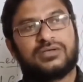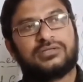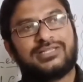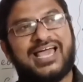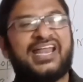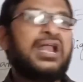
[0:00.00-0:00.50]

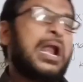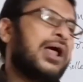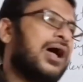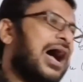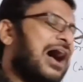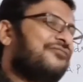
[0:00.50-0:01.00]
Then
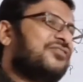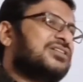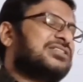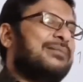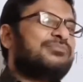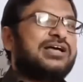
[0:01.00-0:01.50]
after
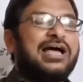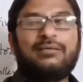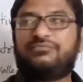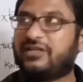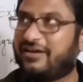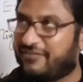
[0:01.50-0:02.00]
some
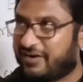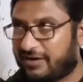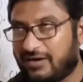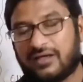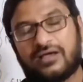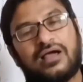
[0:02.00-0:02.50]
time they will
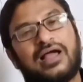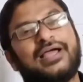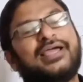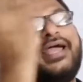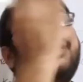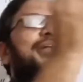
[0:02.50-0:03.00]

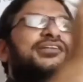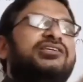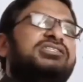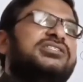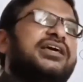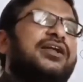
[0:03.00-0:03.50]
again
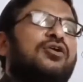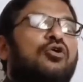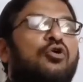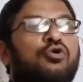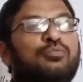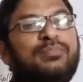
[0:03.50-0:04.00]
reach their
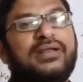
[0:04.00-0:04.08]
own